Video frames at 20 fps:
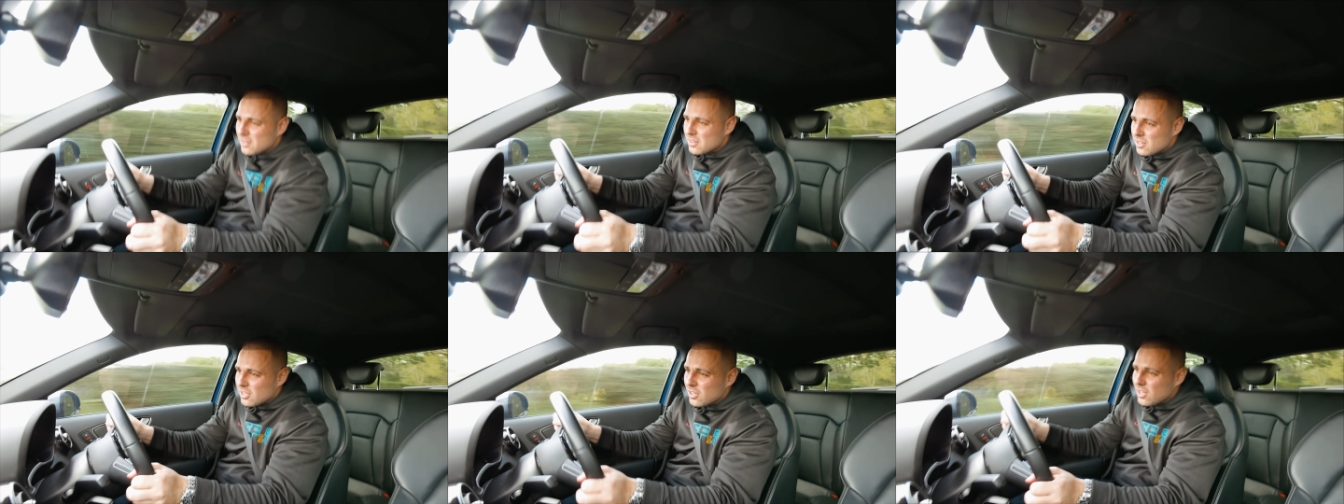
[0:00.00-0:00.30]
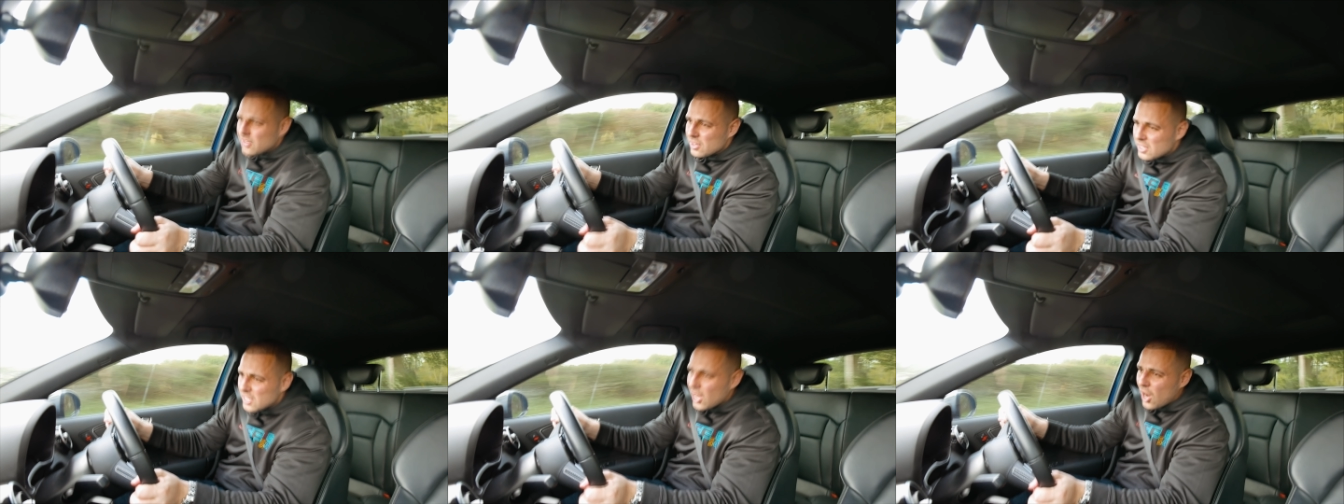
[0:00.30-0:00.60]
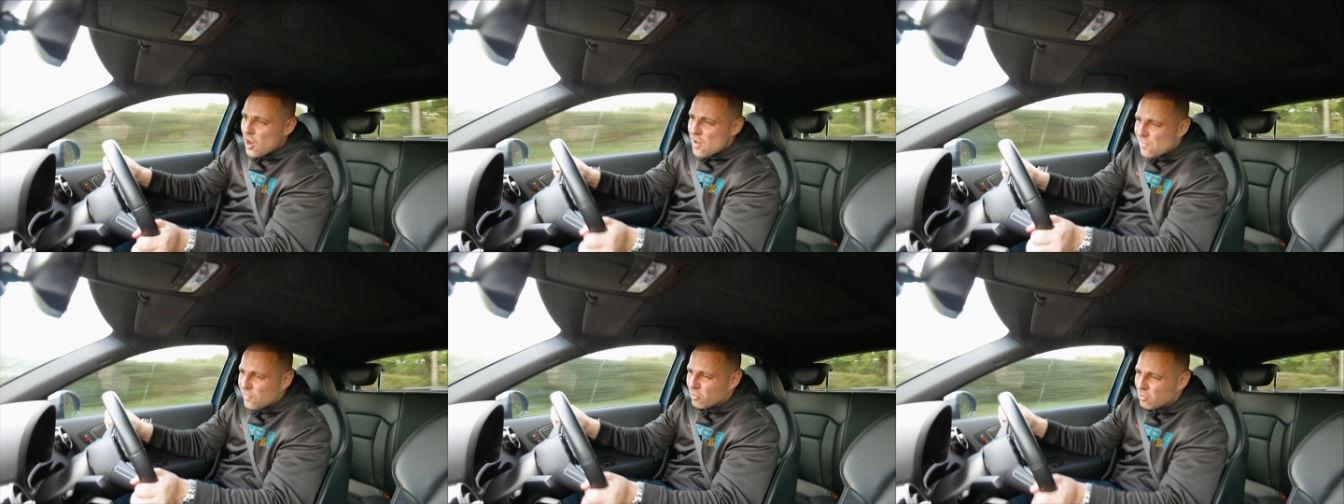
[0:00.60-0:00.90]
the, the
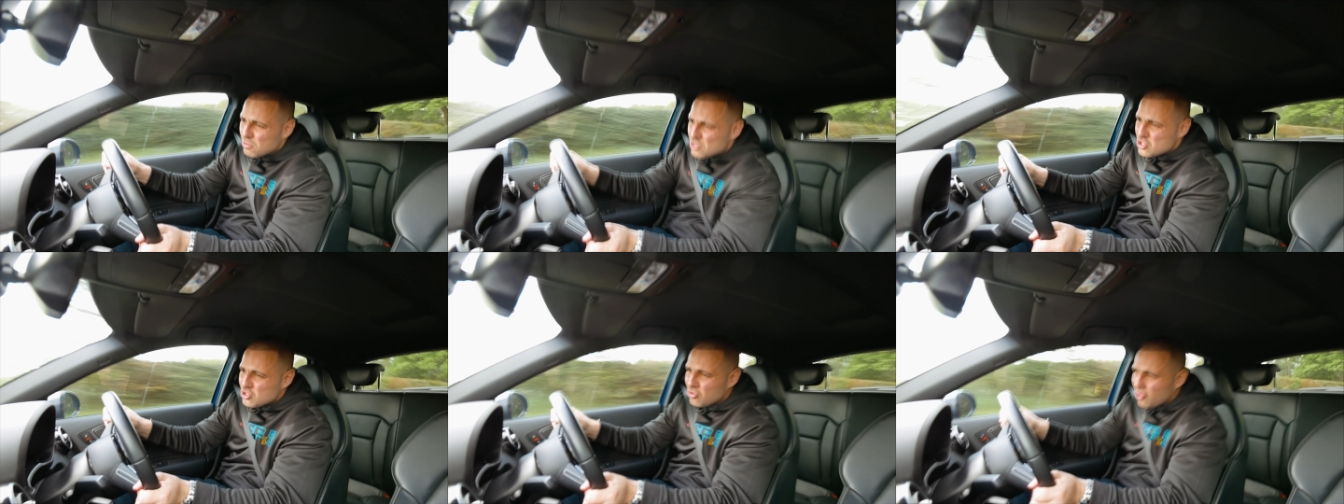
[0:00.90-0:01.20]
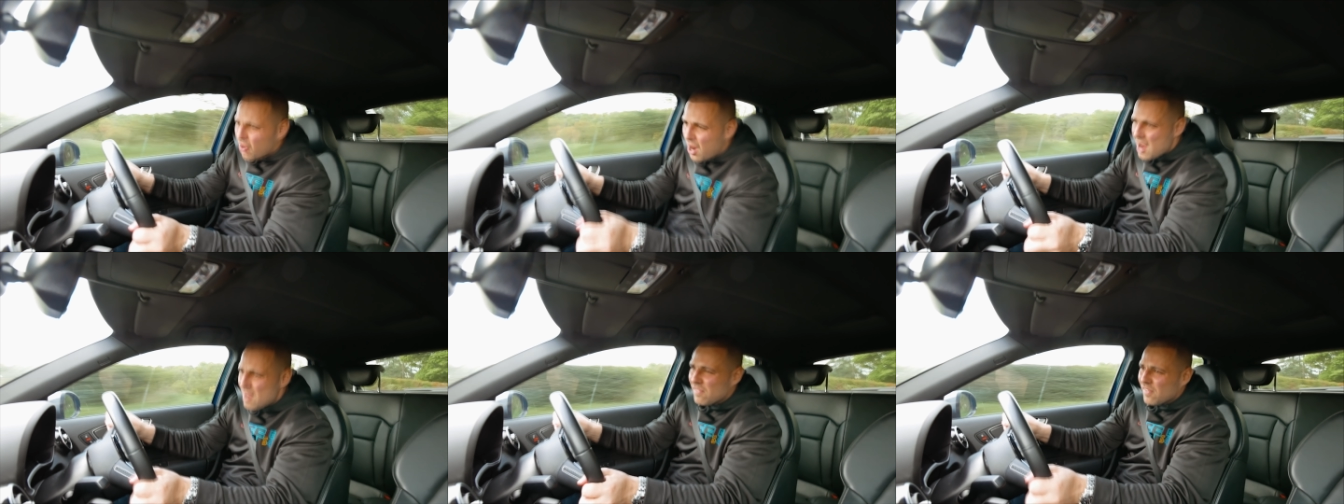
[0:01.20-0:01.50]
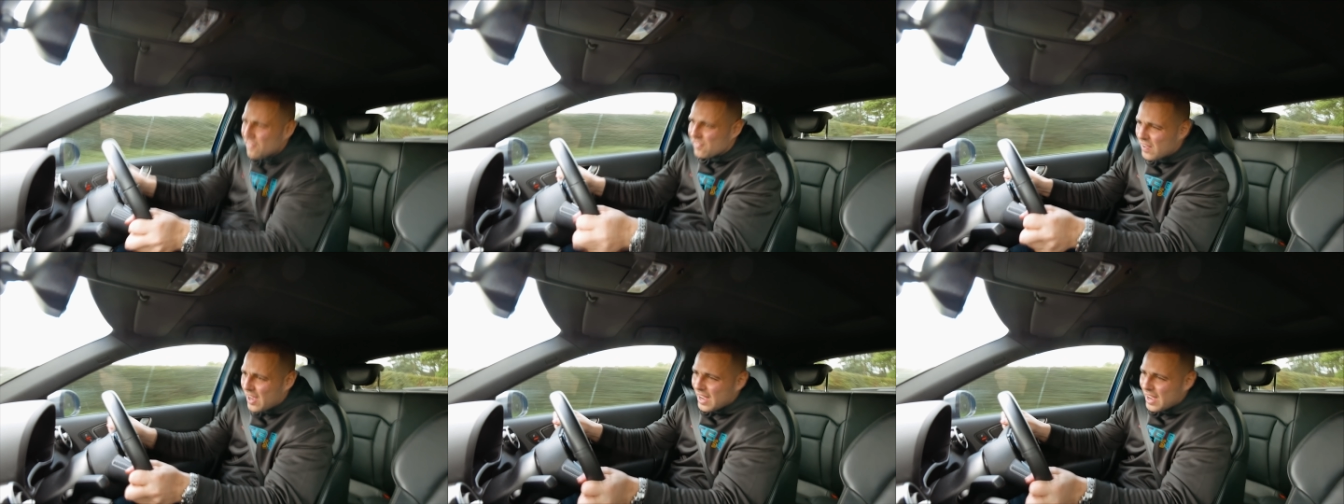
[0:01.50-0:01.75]
overall drive of